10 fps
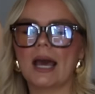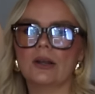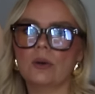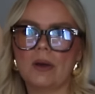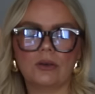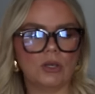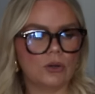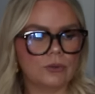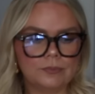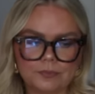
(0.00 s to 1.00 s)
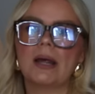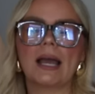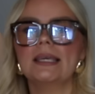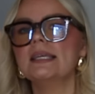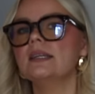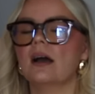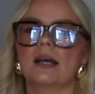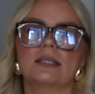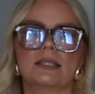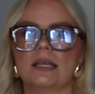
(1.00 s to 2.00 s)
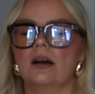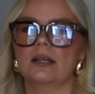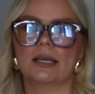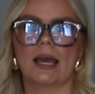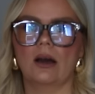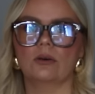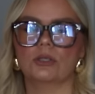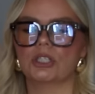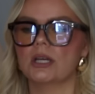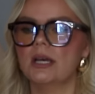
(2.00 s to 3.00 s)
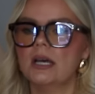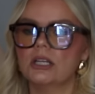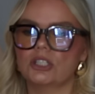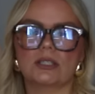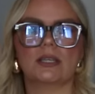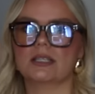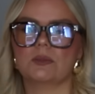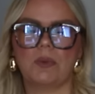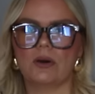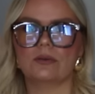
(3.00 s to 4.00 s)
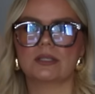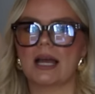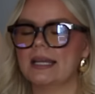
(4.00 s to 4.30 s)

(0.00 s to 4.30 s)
I don't know about you, but I cannot sit on a couch just exposed.